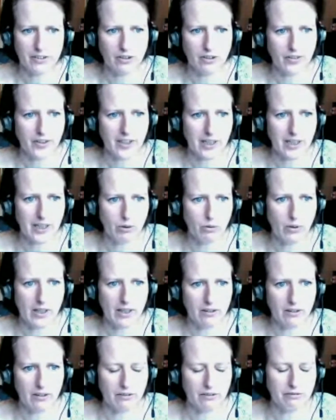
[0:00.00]
Not that I'm
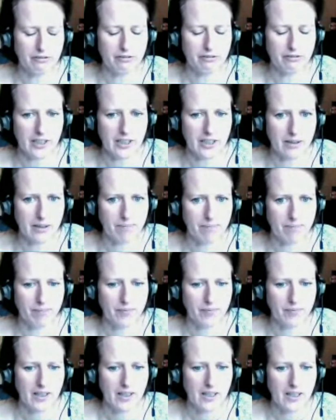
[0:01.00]
aware of.
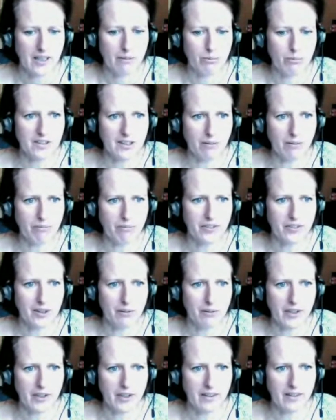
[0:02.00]
But
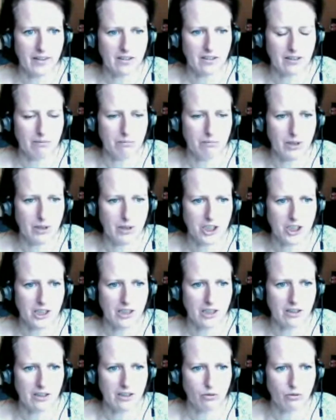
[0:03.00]
something that's emerging
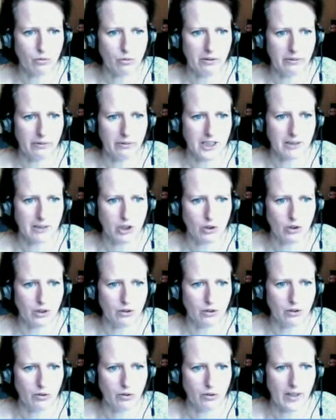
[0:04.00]
as well, which I'm sure
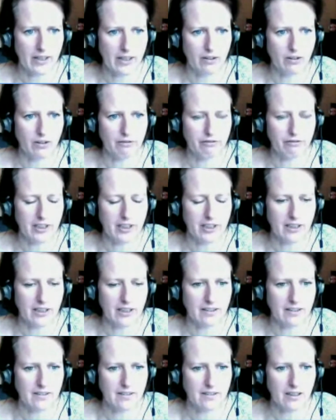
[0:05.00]
you're aware of,
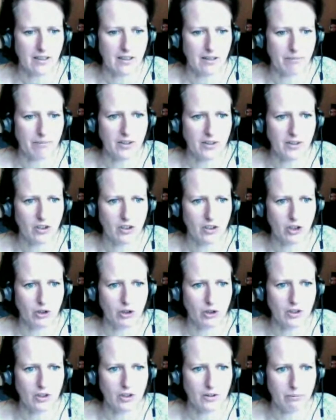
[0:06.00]
is
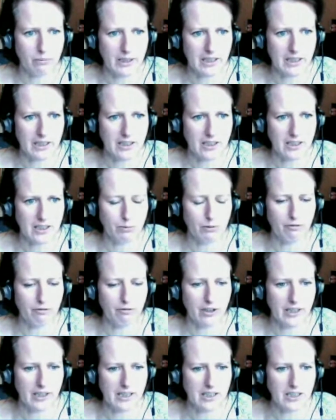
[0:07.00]
institutions beginning to
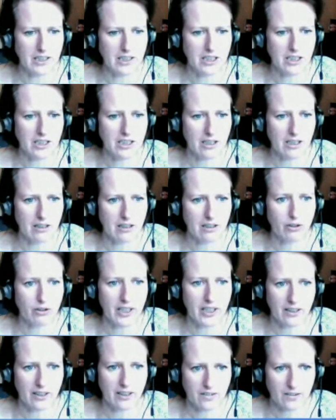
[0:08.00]
provide
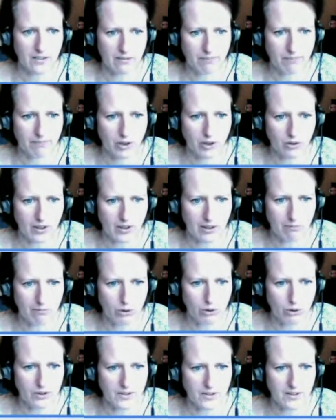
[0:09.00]
credits using
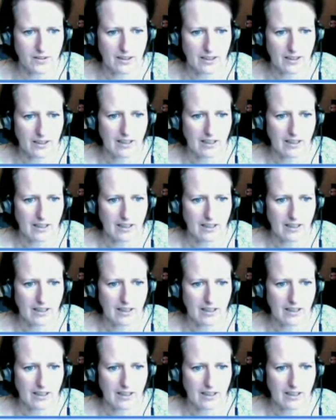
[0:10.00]
MOOCs.